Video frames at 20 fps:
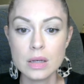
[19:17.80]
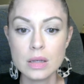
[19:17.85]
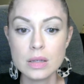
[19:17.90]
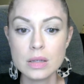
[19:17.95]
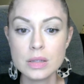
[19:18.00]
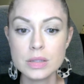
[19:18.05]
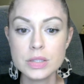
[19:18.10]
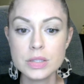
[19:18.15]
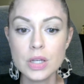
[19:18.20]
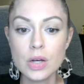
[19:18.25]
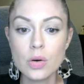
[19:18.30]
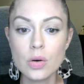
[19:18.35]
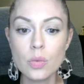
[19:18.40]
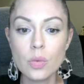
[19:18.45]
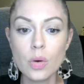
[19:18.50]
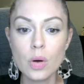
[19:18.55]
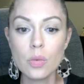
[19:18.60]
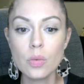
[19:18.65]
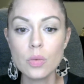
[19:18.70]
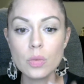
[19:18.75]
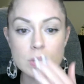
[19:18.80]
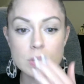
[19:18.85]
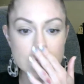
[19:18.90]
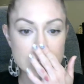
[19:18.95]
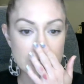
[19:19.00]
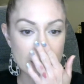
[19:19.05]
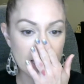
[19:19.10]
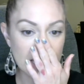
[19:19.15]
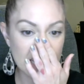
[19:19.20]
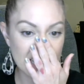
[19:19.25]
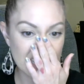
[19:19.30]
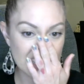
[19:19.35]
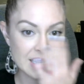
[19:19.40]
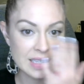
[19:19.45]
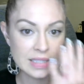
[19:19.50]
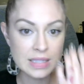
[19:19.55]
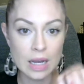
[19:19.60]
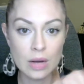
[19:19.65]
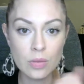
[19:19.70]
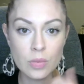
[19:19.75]
So saying
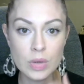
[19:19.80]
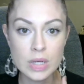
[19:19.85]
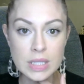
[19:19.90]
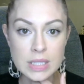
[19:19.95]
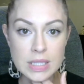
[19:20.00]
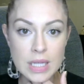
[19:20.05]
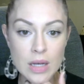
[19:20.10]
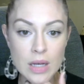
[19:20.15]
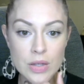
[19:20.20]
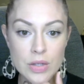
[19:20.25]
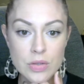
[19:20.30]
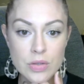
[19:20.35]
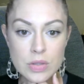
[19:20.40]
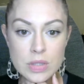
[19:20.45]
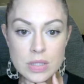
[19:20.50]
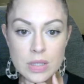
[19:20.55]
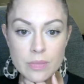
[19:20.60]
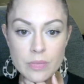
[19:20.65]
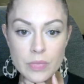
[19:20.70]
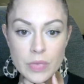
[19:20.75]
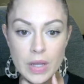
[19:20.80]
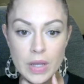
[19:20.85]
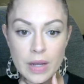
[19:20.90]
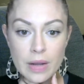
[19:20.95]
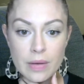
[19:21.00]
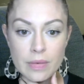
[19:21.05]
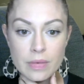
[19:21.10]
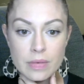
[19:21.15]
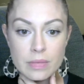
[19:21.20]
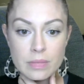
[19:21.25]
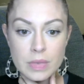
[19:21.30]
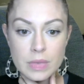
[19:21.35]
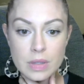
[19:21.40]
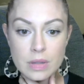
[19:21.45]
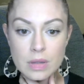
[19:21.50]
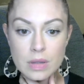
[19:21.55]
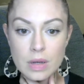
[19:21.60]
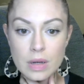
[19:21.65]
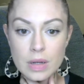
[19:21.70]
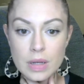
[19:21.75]
this, I want to tell you something. I'm going
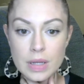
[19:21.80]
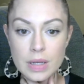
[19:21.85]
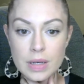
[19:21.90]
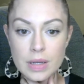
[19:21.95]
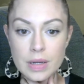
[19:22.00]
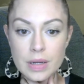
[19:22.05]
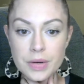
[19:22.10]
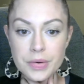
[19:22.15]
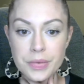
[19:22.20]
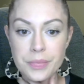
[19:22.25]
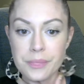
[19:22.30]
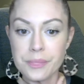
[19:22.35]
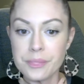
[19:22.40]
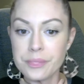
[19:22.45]
to log in here.